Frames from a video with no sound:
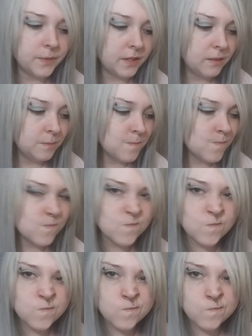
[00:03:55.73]
but.
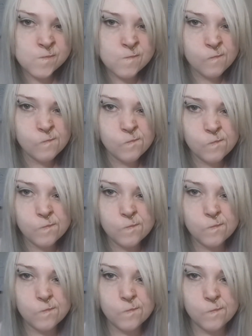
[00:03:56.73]

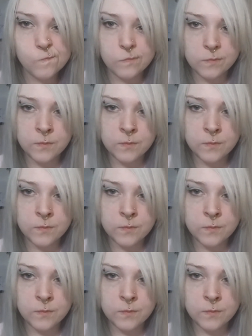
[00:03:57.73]
Mm,